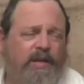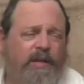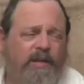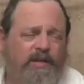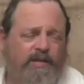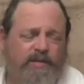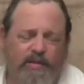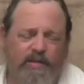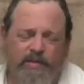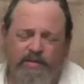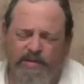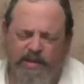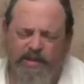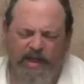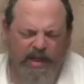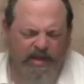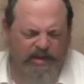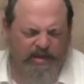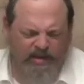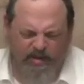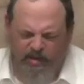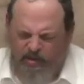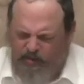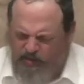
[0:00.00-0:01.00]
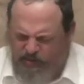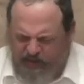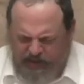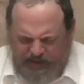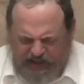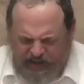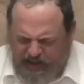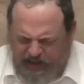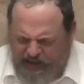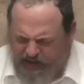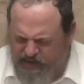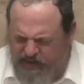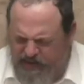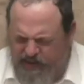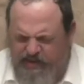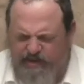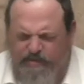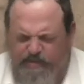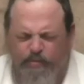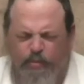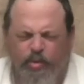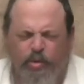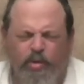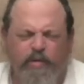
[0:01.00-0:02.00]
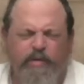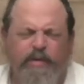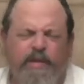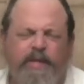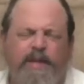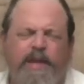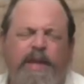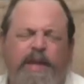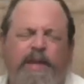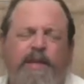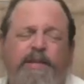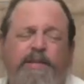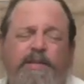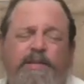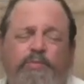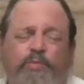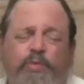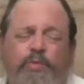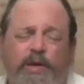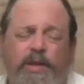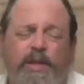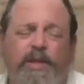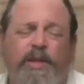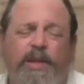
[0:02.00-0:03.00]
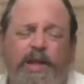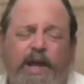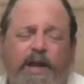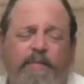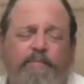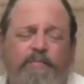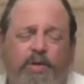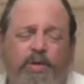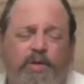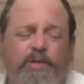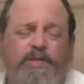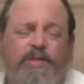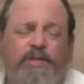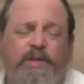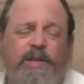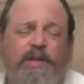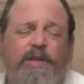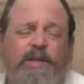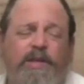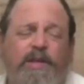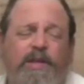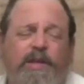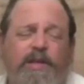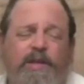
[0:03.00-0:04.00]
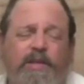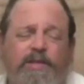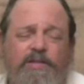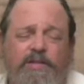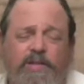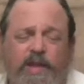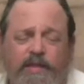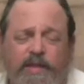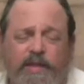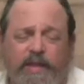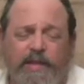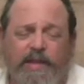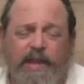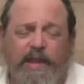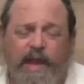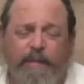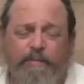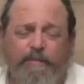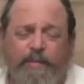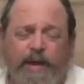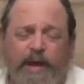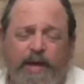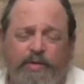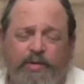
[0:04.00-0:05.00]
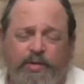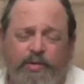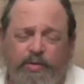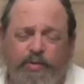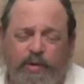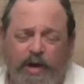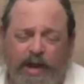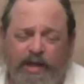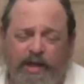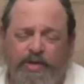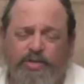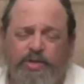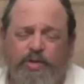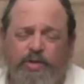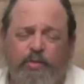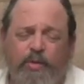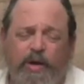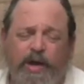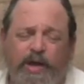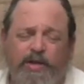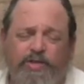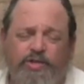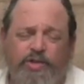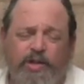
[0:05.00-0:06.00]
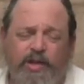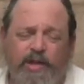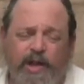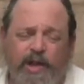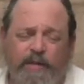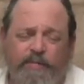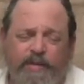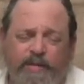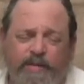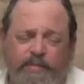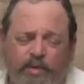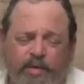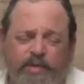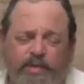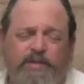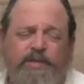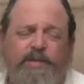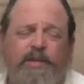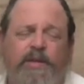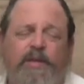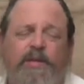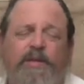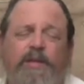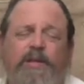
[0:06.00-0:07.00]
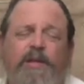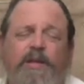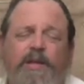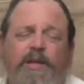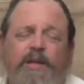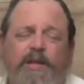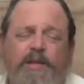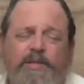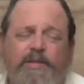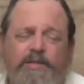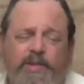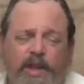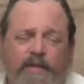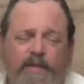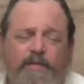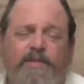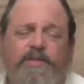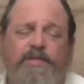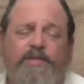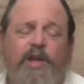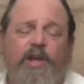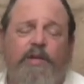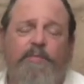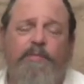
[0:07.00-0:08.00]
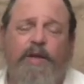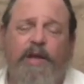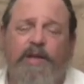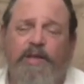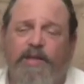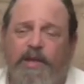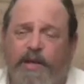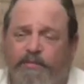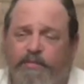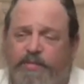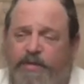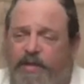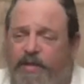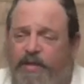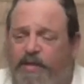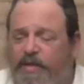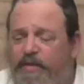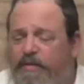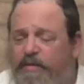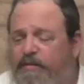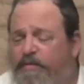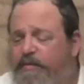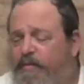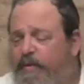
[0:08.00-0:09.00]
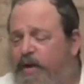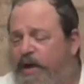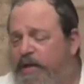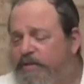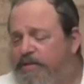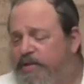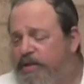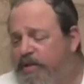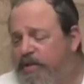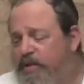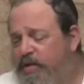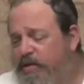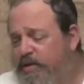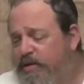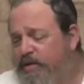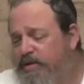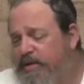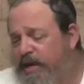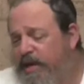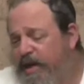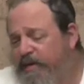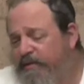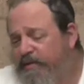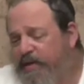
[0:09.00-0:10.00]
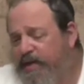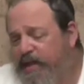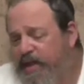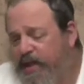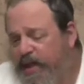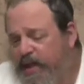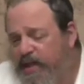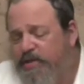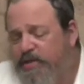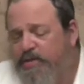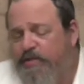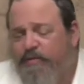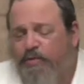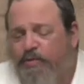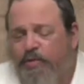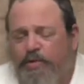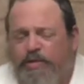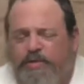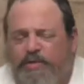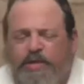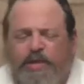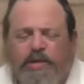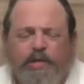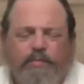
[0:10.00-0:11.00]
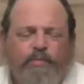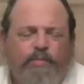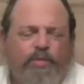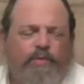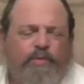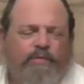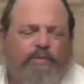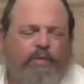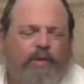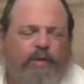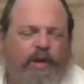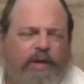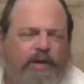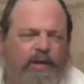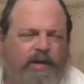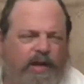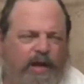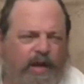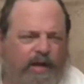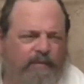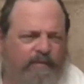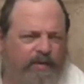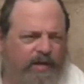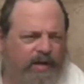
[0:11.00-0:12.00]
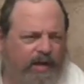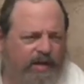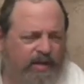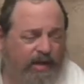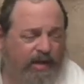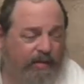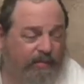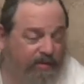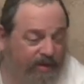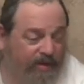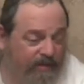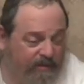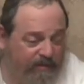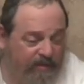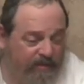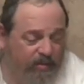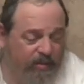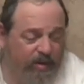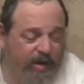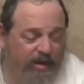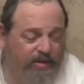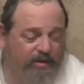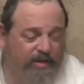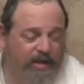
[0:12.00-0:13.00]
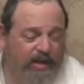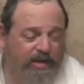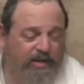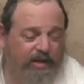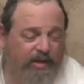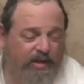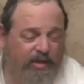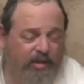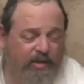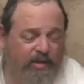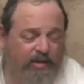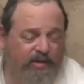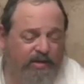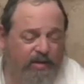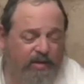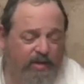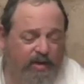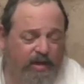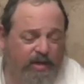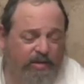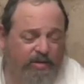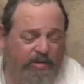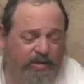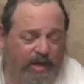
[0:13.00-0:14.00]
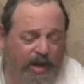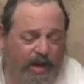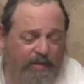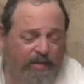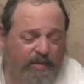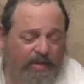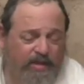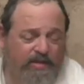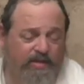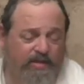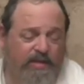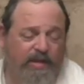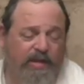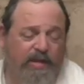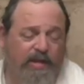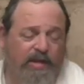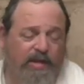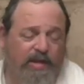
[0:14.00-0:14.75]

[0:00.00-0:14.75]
So it's not only that; it's more than that. It's really not muksa. So I think that bothered Rashi. Why should it not be muksa? So if it's talking about Yom Tov, Rashi learned it's not even a Chiddush. Of course you can move around an oven on Yom Tov. So Rashi had to learn it's going on Shabbos,